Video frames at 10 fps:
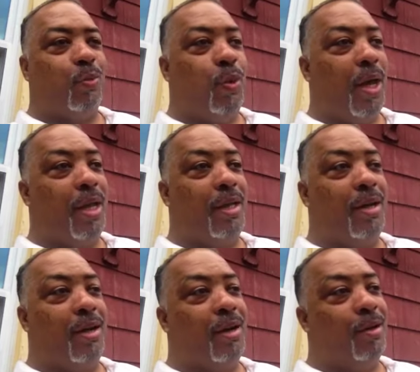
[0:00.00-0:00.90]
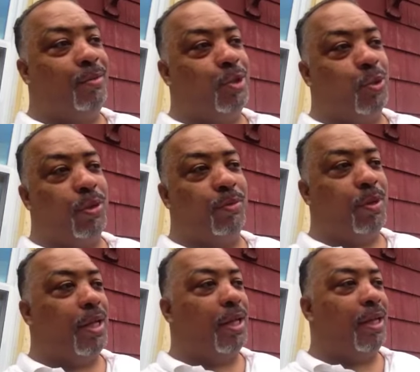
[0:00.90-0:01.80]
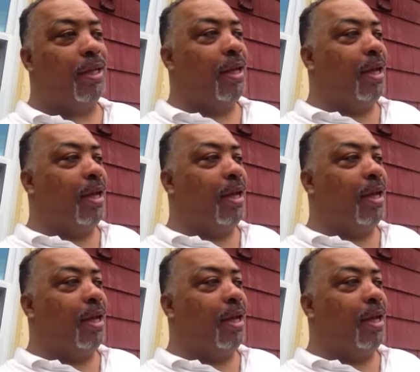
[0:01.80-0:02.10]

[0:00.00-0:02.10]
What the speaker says: way of doing rigging